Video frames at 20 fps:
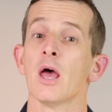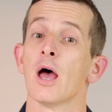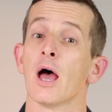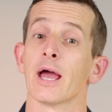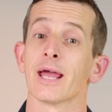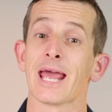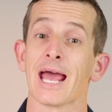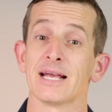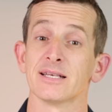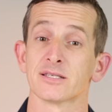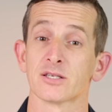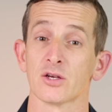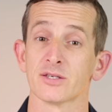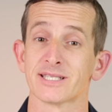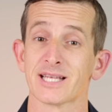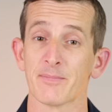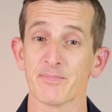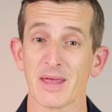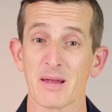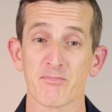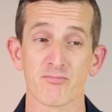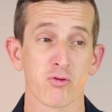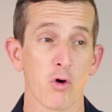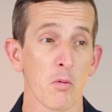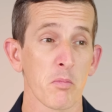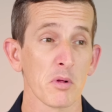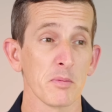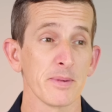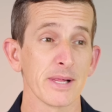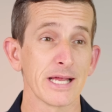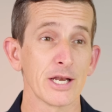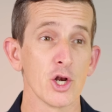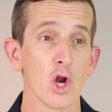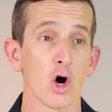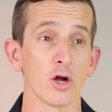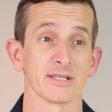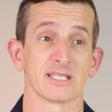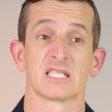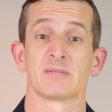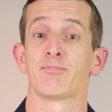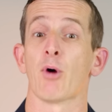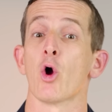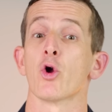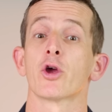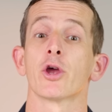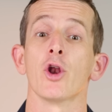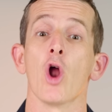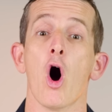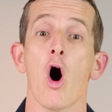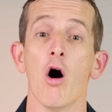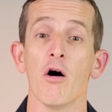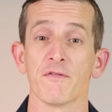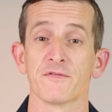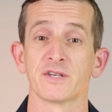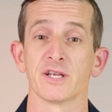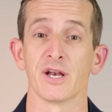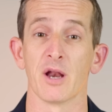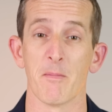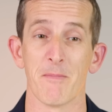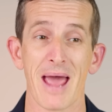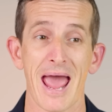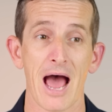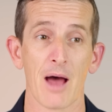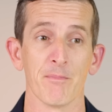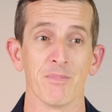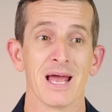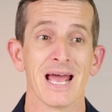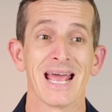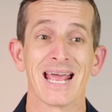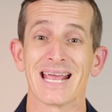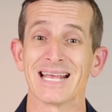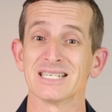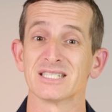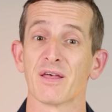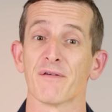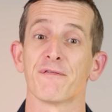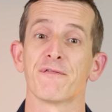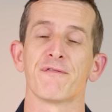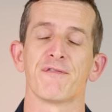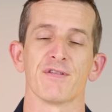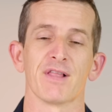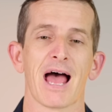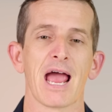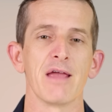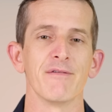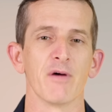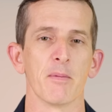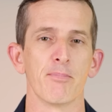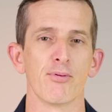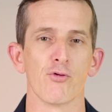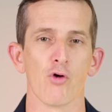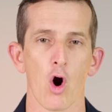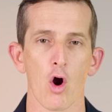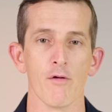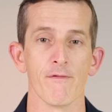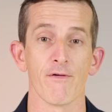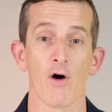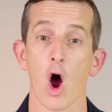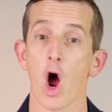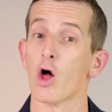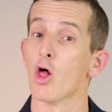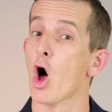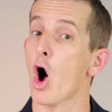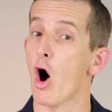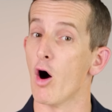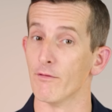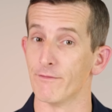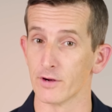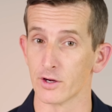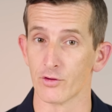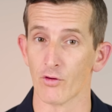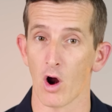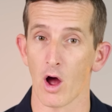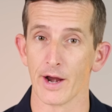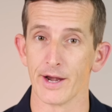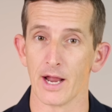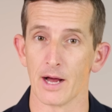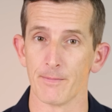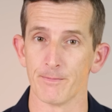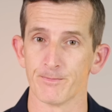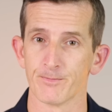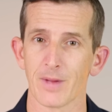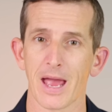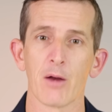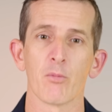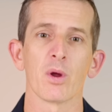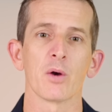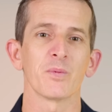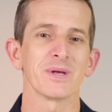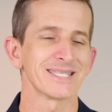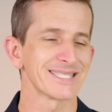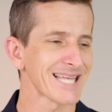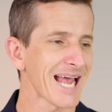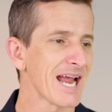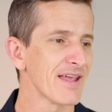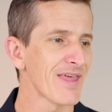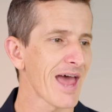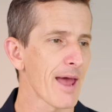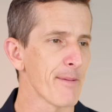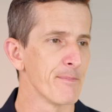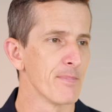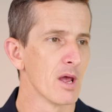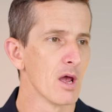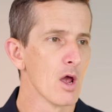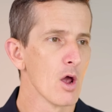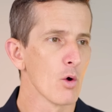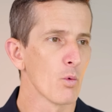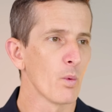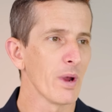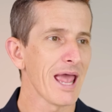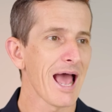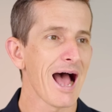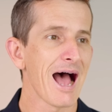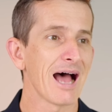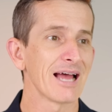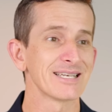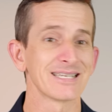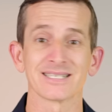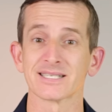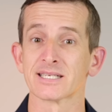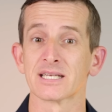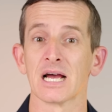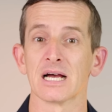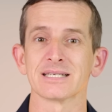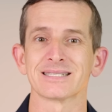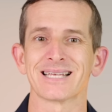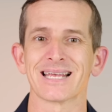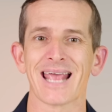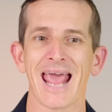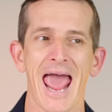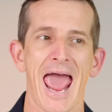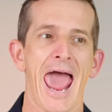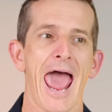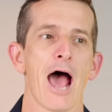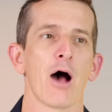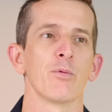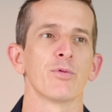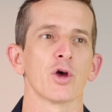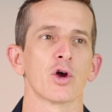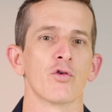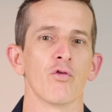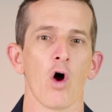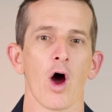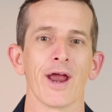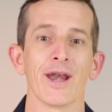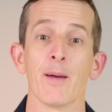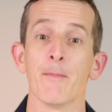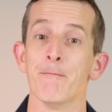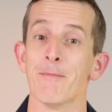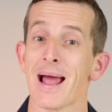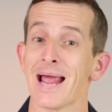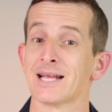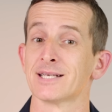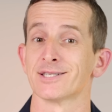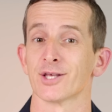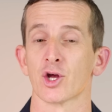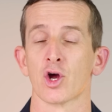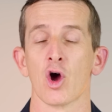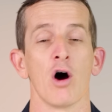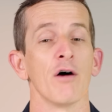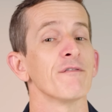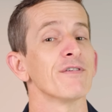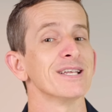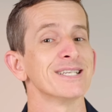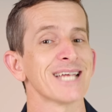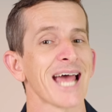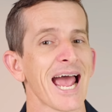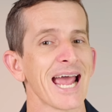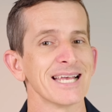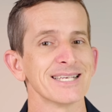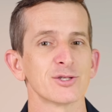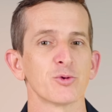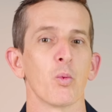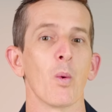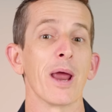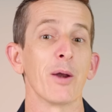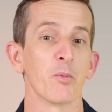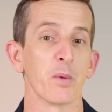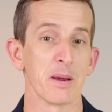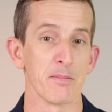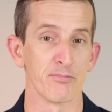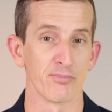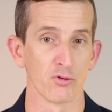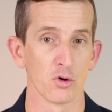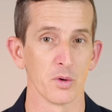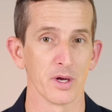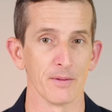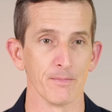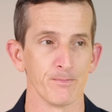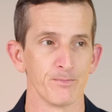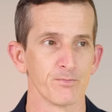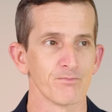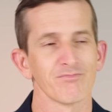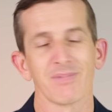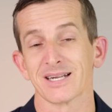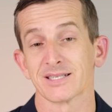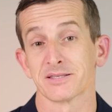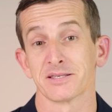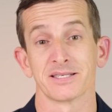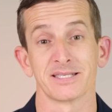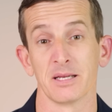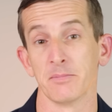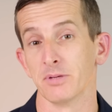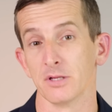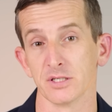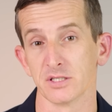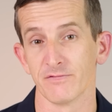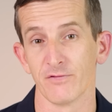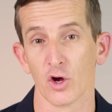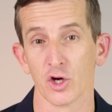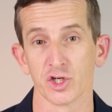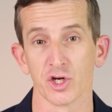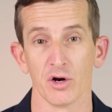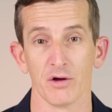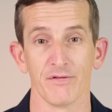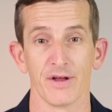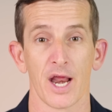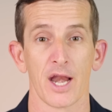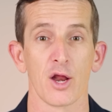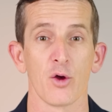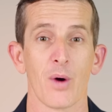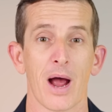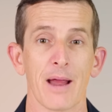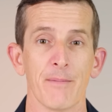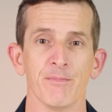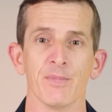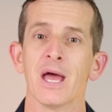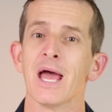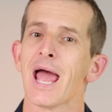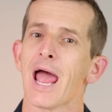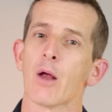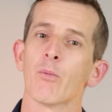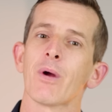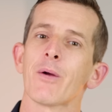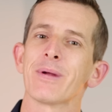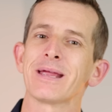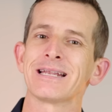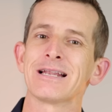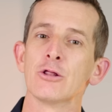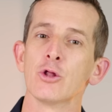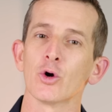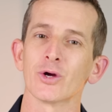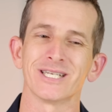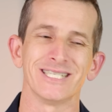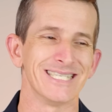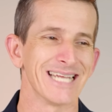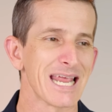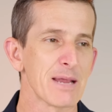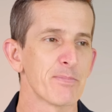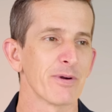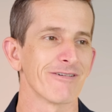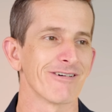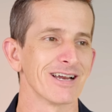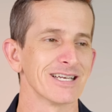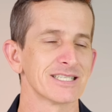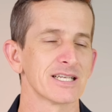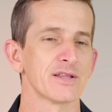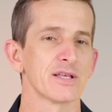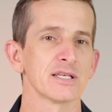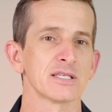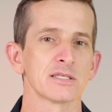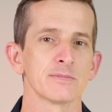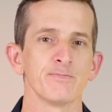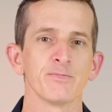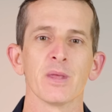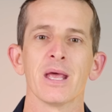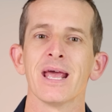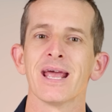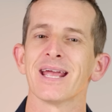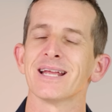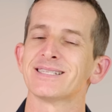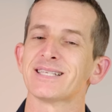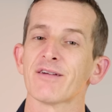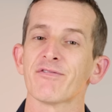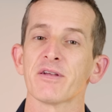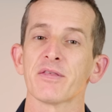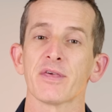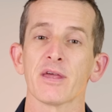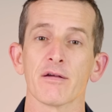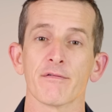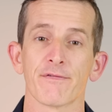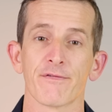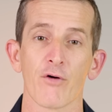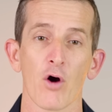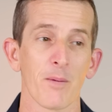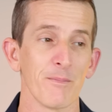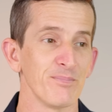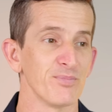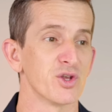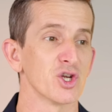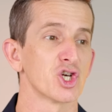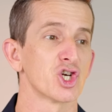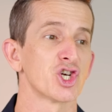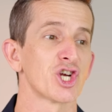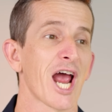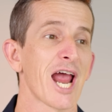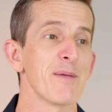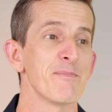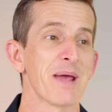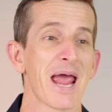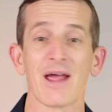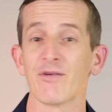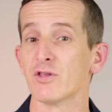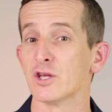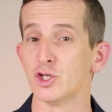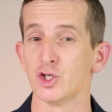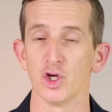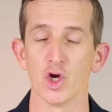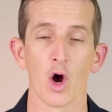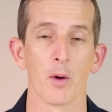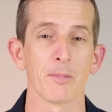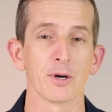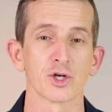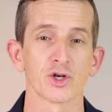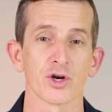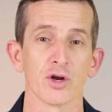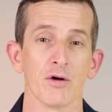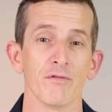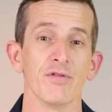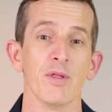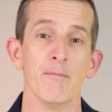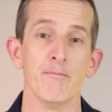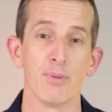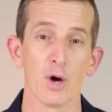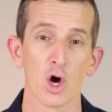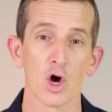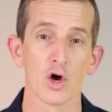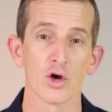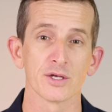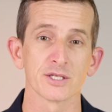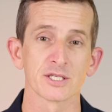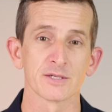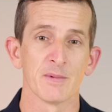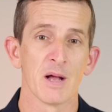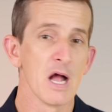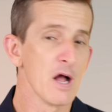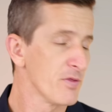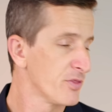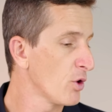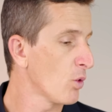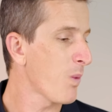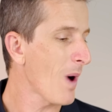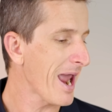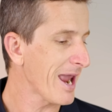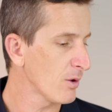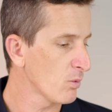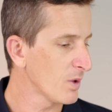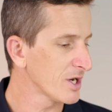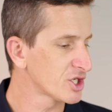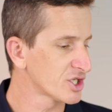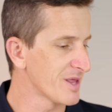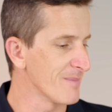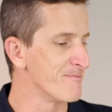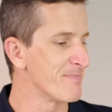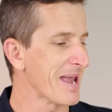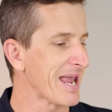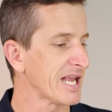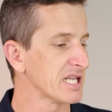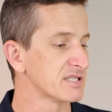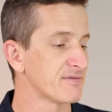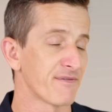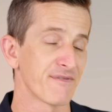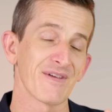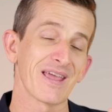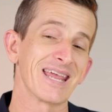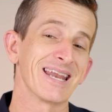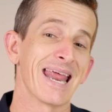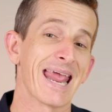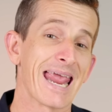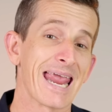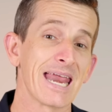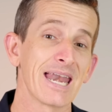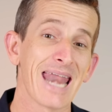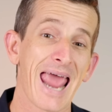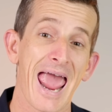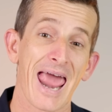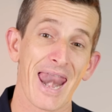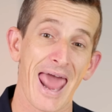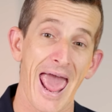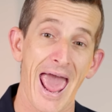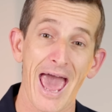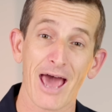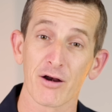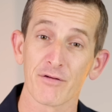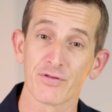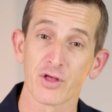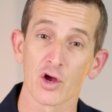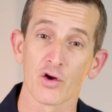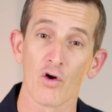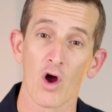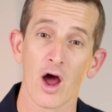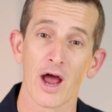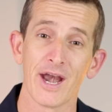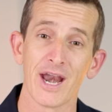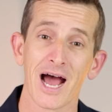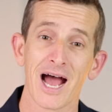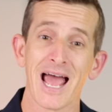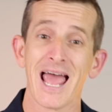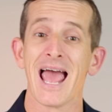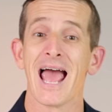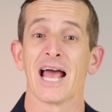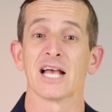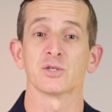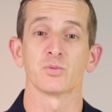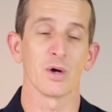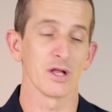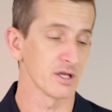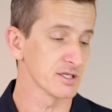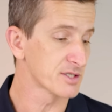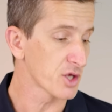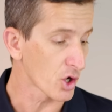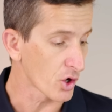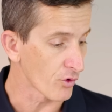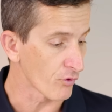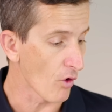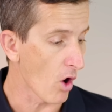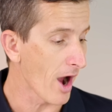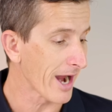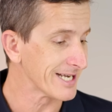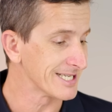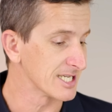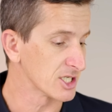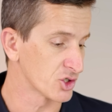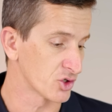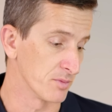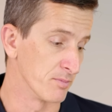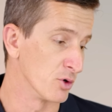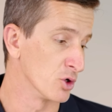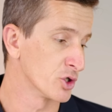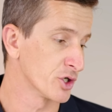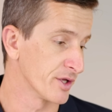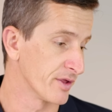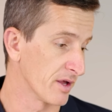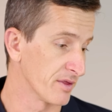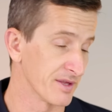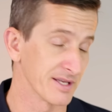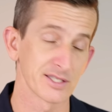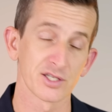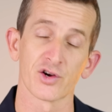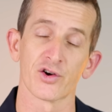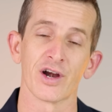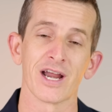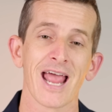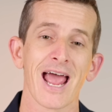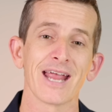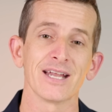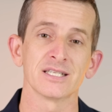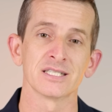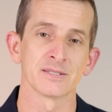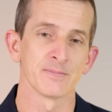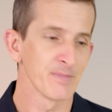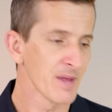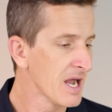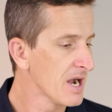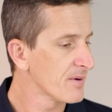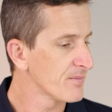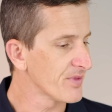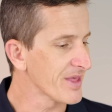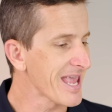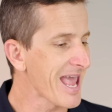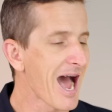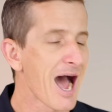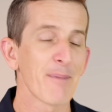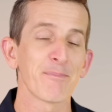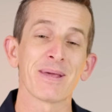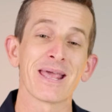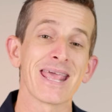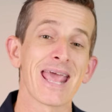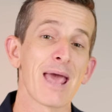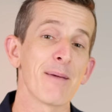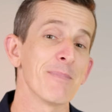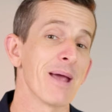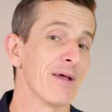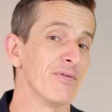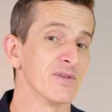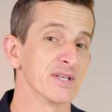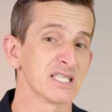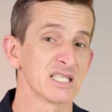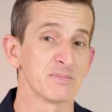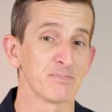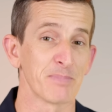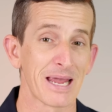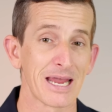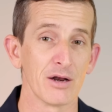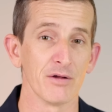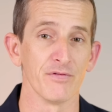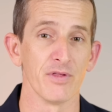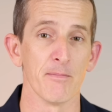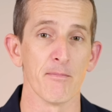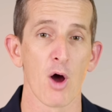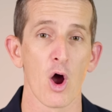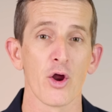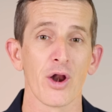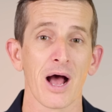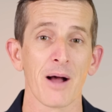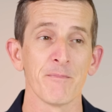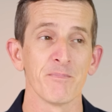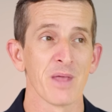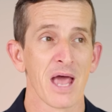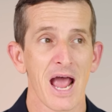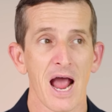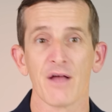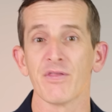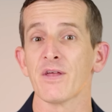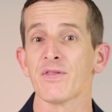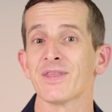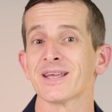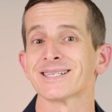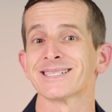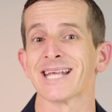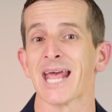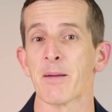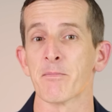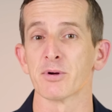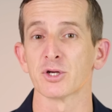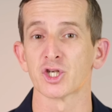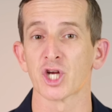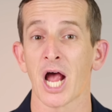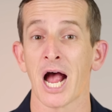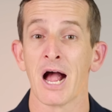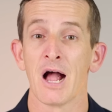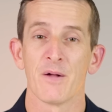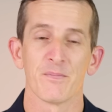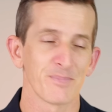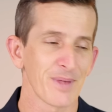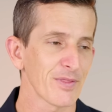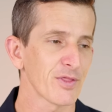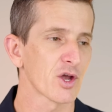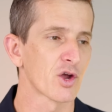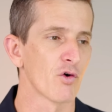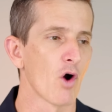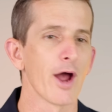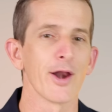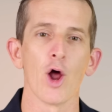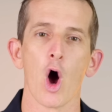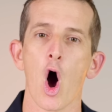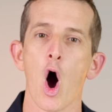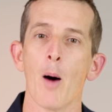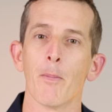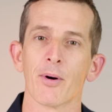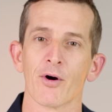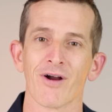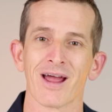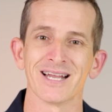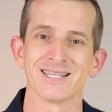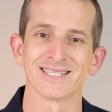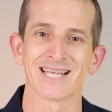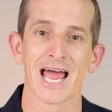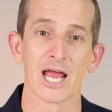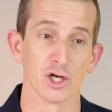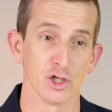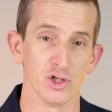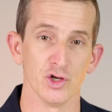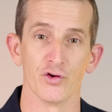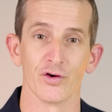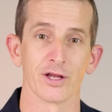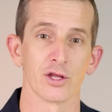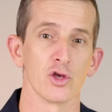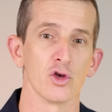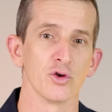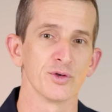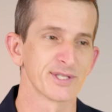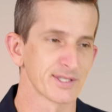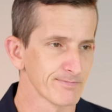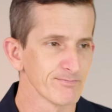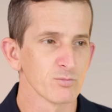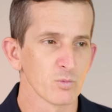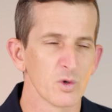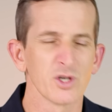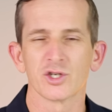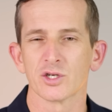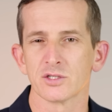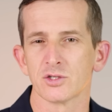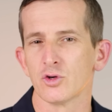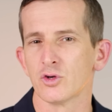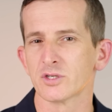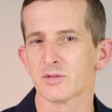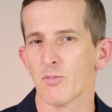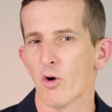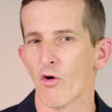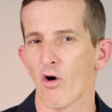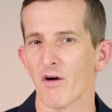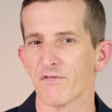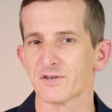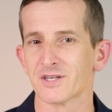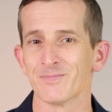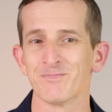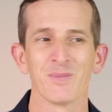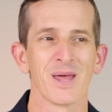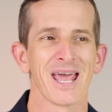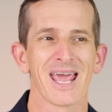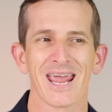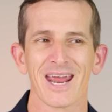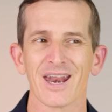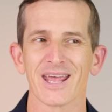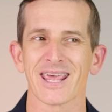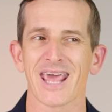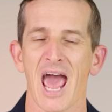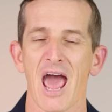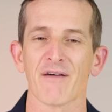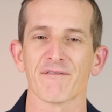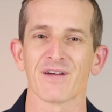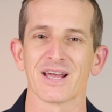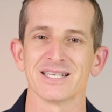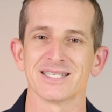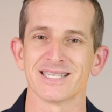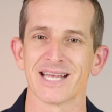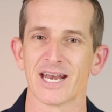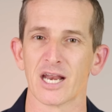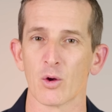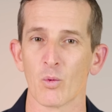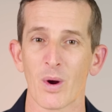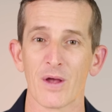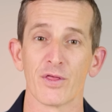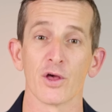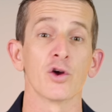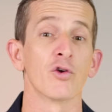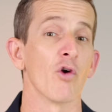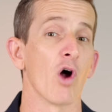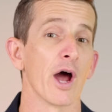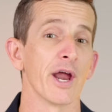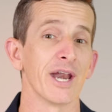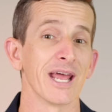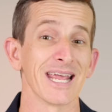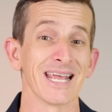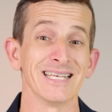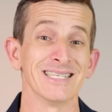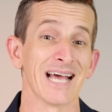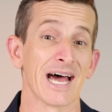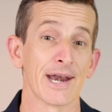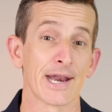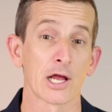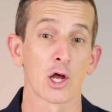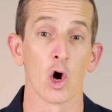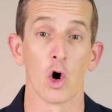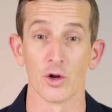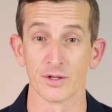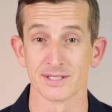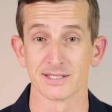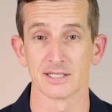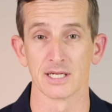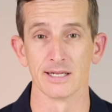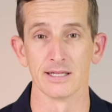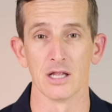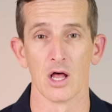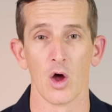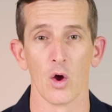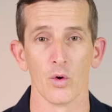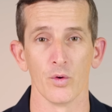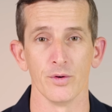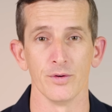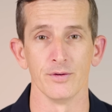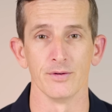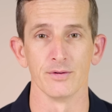Okay, so something probably not spoken often about is the flavor profile of a grinder. And when we say that, we are discussing how the grinder makes the coffee taste when we brew it. That's the simplest version of it anyway. And when we look deeper into this, it's everything from the shape and the geometry of the burrs, the way in which the beans feed in and out of the grinder, as well as the grind distribution that this creates, the RPM and the speed of the motor, and then the temperature that the grinder operates at during use, which is used more often in a cafe setting where the grinder is under constant load.